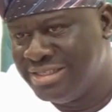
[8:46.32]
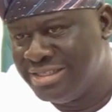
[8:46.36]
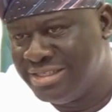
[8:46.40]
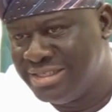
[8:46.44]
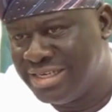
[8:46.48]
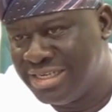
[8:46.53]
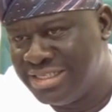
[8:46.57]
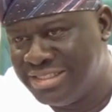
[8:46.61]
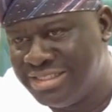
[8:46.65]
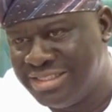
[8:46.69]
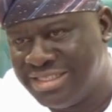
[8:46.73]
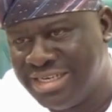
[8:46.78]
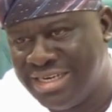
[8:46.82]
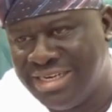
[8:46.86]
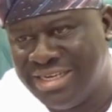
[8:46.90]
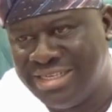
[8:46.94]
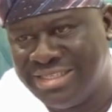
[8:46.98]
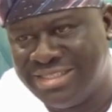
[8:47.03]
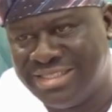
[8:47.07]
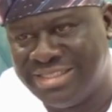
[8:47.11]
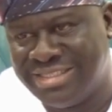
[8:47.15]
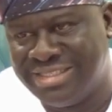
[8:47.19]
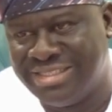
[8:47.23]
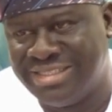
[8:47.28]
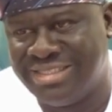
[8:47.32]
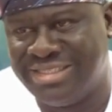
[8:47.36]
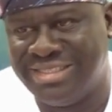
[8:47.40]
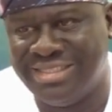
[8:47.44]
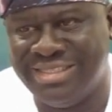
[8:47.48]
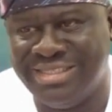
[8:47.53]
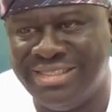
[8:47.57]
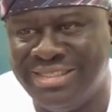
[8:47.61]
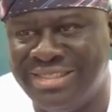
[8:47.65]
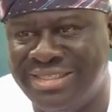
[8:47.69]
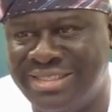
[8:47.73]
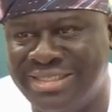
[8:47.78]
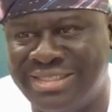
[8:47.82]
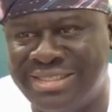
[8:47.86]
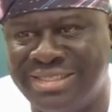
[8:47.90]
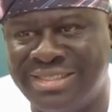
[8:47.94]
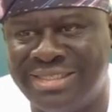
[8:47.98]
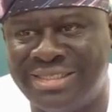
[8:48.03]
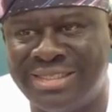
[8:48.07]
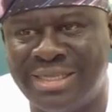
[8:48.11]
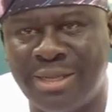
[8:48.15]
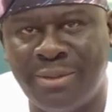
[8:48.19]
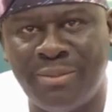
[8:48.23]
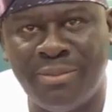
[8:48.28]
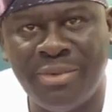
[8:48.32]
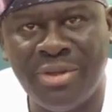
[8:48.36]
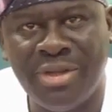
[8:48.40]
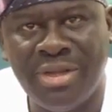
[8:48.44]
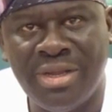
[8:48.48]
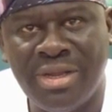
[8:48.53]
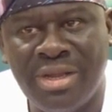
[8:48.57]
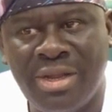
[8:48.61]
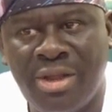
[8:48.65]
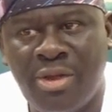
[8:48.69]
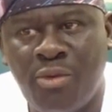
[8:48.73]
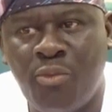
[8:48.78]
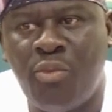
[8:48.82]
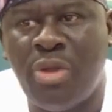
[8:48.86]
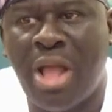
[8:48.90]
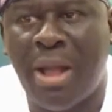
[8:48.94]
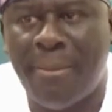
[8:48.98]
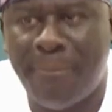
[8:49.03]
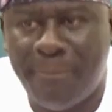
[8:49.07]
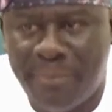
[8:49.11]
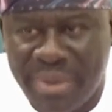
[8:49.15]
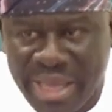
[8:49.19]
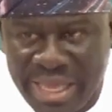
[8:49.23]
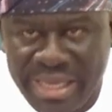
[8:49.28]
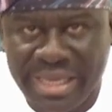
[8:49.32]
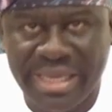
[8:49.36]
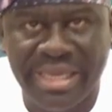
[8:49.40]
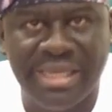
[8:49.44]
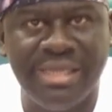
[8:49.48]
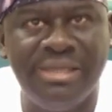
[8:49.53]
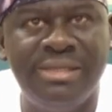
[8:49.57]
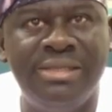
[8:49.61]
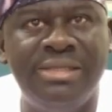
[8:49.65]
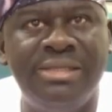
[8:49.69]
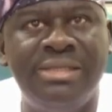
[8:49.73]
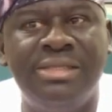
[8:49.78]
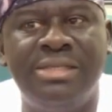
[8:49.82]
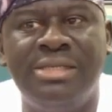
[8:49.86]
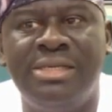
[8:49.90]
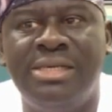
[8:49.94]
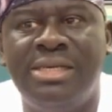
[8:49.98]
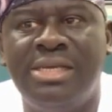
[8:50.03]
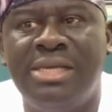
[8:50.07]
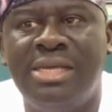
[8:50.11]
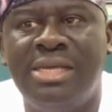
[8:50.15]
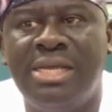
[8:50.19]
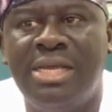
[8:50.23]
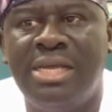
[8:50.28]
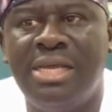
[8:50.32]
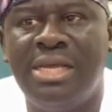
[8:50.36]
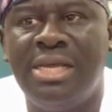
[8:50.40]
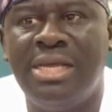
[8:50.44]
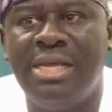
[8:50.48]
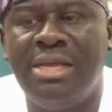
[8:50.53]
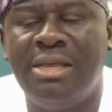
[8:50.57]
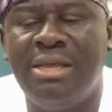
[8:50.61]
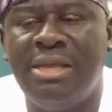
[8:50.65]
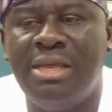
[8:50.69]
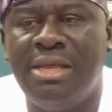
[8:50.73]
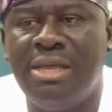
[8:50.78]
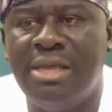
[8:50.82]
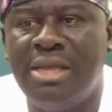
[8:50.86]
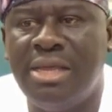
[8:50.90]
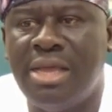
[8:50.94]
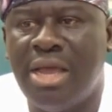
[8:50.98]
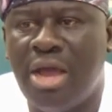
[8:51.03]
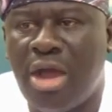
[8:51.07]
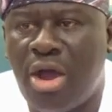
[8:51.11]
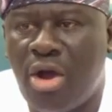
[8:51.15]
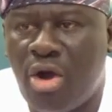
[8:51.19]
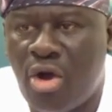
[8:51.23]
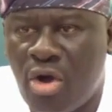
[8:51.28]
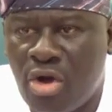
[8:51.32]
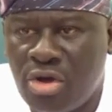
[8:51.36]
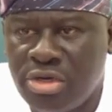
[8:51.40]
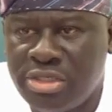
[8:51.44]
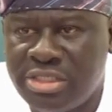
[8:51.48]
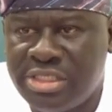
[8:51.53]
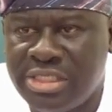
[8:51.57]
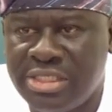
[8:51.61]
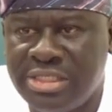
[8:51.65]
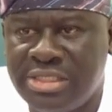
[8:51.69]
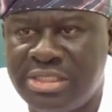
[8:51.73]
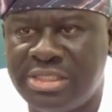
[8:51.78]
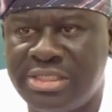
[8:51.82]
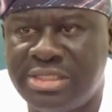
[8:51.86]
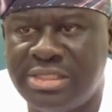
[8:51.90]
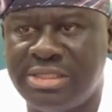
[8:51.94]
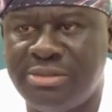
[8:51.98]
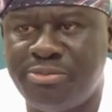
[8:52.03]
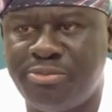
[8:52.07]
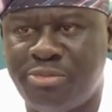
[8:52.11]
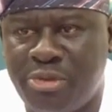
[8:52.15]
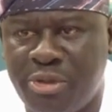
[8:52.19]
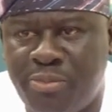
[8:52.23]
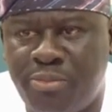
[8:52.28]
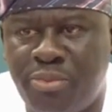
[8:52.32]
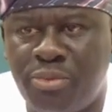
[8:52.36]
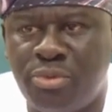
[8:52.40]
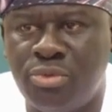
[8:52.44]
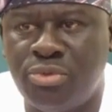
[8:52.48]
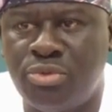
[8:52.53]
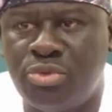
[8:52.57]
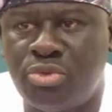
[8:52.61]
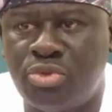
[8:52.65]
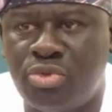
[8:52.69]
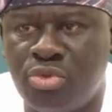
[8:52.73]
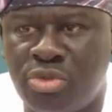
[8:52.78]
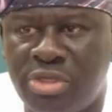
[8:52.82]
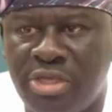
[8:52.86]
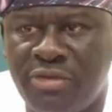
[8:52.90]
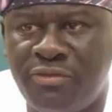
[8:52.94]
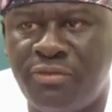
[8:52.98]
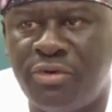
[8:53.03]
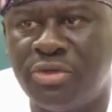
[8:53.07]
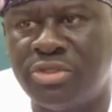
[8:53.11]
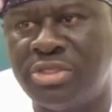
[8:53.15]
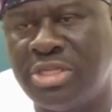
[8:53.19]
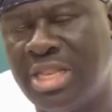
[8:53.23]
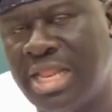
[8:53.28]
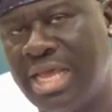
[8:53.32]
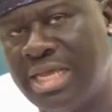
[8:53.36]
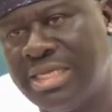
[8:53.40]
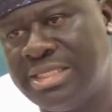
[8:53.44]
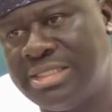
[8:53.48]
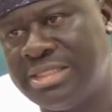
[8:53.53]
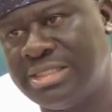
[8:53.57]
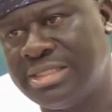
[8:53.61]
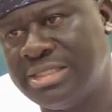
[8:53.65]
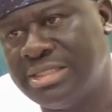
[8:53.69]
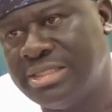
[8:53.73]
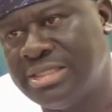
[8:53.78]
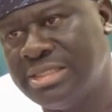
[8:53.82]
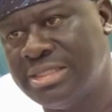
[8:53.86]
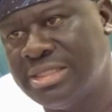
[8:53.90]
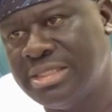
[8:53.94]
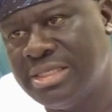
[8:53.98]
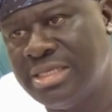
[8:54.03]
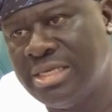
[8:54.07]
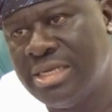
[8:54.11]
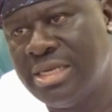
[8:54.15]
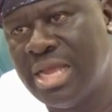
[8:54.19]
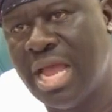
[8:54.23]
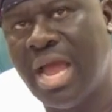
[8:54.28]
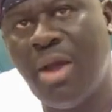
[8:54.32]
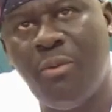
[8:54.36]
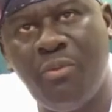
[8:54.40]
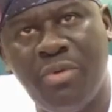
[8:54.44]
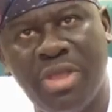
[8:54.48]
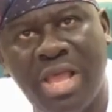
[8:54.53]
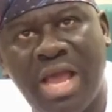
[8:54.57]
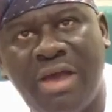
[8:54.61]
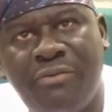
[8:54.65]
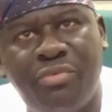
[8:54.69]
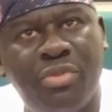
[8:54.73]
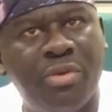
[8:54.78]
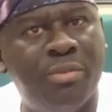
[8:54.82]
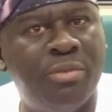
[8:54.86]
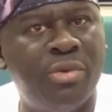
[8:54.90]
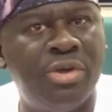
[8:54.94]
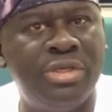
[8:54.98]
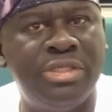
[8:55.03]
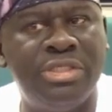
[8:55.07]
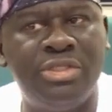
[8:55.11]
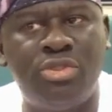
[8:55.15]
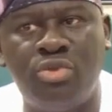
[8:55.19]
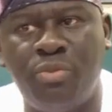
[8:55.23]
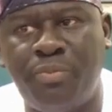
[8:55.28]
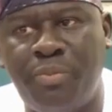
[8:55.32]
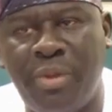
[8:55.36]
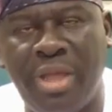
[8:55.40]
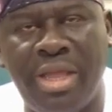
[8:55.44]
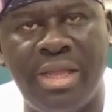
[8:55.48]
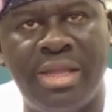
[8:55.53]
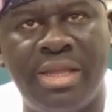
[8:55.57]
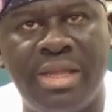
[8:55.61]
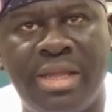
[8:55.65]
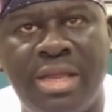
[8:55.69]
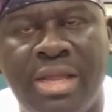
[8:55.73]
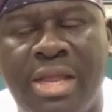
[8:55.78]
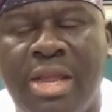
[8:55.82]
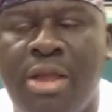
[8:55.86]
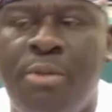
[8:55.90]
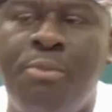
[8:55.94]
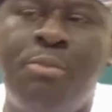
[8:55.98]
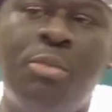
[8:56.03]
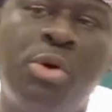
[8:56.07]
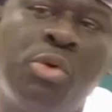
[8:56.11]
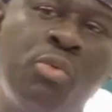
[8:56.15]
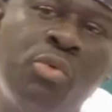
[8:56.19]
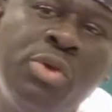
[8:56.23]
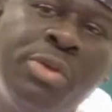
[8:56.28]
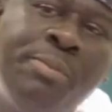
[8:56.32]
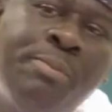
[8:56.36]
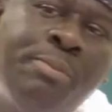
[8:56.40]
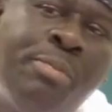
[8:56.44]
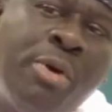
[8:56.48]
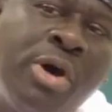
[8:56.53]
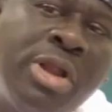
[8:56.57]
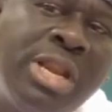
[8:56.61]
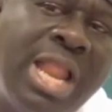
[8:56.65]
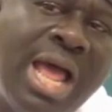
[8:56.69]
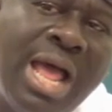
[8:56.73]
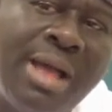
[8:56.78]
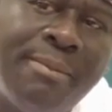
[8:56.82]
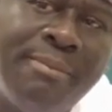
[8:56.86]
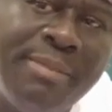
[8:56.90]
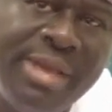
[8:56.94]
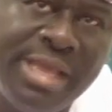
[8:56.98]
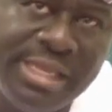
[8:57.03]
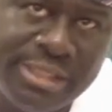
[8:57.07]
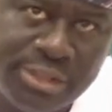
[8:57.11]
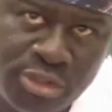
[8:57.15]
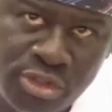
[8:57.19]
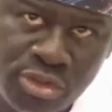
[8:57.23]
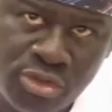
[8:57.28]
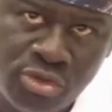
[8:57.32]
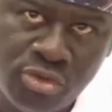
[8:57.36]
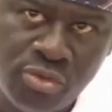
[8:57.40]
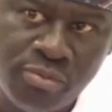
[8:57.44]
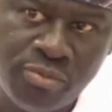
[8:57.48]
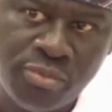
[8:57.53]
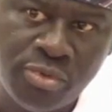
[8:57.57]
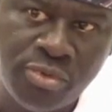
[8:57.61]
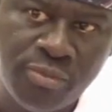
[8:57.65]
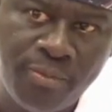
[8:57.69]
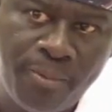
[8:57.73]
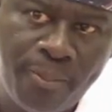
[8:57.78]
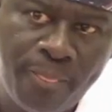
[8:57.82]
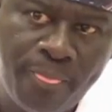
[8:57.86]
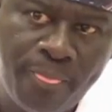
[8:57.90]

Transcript: Nigerian electricity system. We are begging all these people to give us light. And we have the money to pay. But with Bola Ahmed Tinubu,